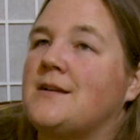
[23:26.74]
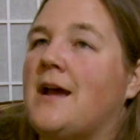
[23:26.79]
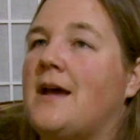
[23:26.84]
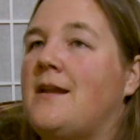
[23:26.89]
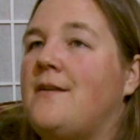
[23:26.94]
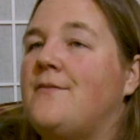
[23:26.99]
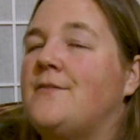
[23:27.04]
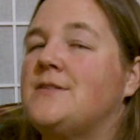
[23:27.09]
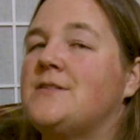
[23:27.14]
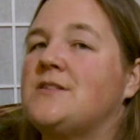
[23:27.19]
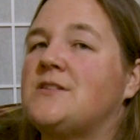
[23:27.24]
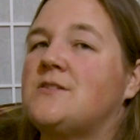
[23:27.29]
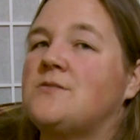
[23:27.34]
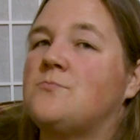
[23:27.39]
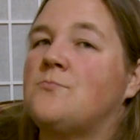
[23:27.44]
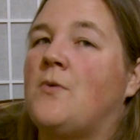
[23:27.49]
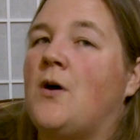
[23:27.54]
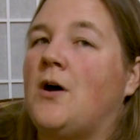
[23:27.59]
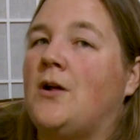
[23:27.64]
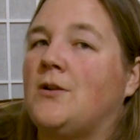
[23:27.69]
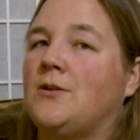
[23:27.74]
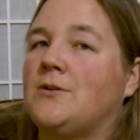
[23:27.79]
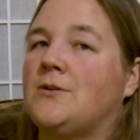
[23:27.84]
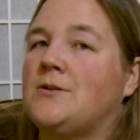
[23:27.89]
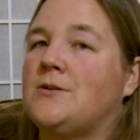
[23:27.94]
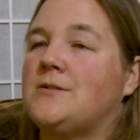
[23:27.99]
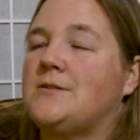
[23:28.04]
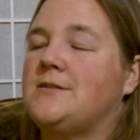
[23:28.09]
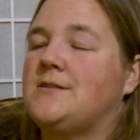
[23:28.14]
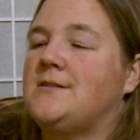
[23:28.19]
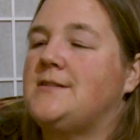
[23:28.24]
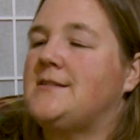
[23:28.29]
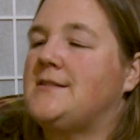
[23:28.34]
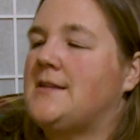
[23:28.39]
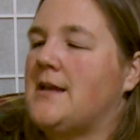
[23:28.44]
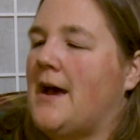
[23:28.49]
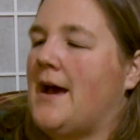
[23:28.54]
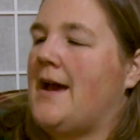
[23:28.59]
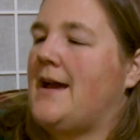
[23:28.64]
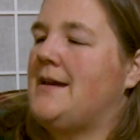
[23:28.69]
kind of a smaller
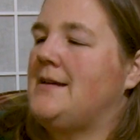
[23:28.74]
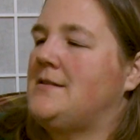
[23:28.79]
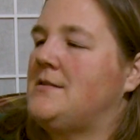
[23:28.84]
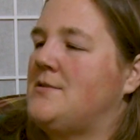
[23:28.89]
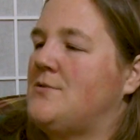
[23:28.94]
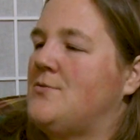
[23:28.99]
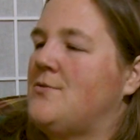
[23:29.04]
size